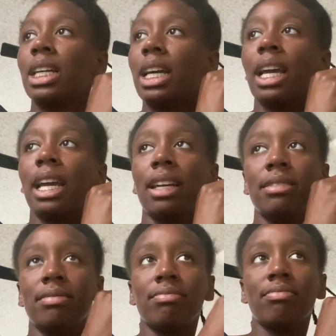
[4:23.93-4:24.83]

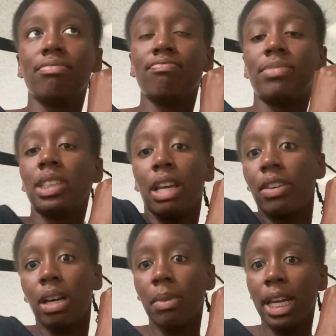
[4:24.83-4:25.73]
and saving
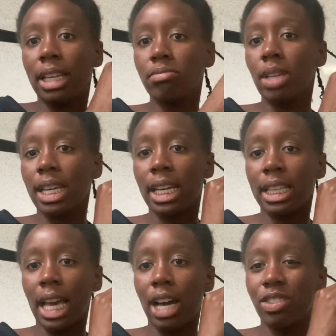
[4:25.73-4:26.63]
up money and getting
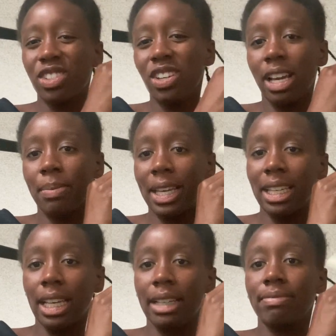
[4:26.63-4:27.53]
the house. You know what I mean?
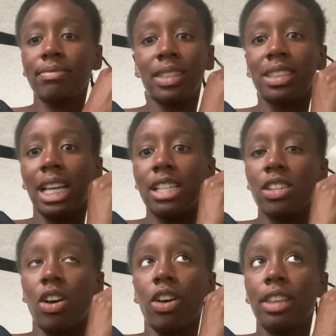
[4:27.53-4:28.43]
Like, that's
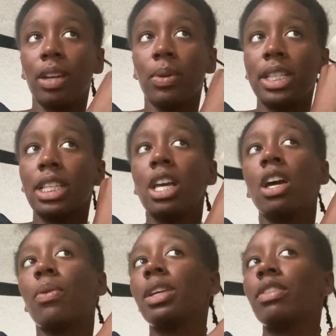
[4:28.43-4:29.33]
all that it was.
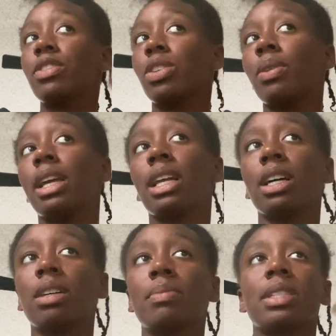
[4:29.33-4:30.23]
When you have two
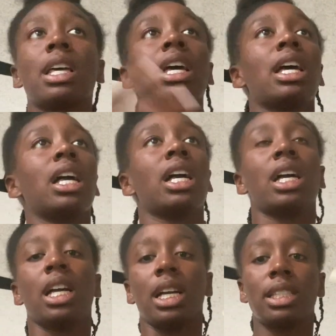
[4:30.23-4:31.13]
incomes,
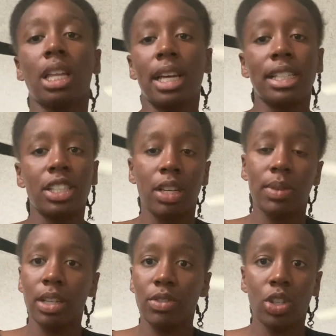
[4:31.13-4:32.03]
it's a lot easier. When
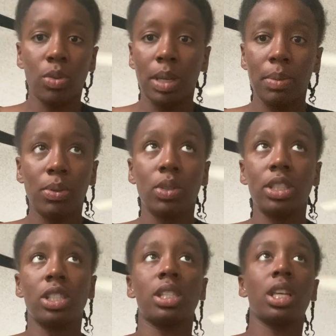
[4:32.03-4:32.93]
you have two people, it's
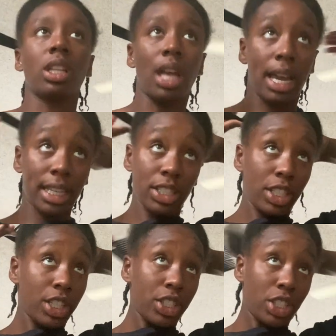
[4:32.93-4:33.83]
just a lot
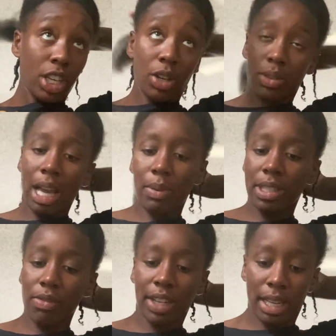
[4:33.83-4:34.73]
easier. So that
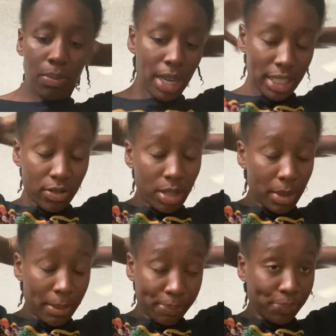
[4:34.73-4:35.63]
wasn't very impressive to me.